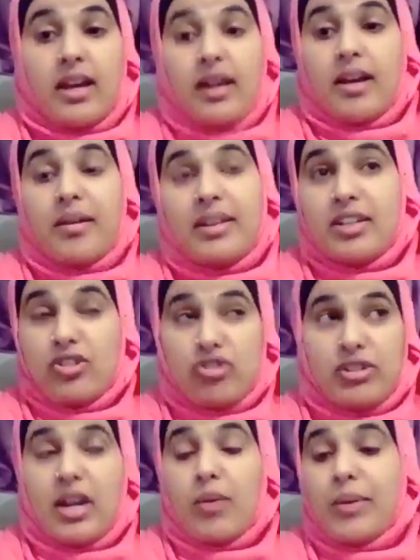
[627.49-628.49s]
I
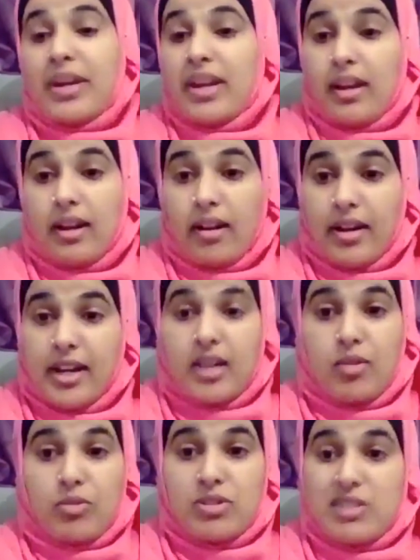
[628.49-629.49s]
went in at 9,
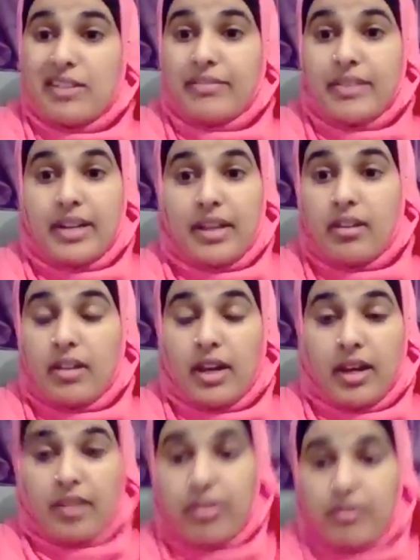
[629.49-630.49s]
he was delivered at
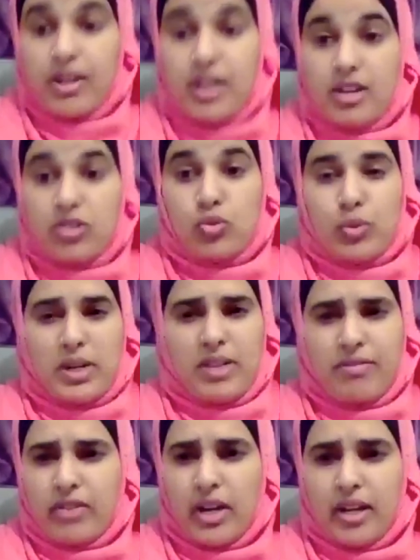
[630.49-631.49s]

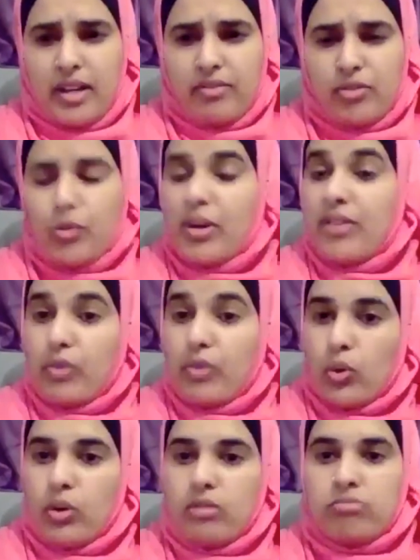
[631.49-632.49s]
3:25, 24.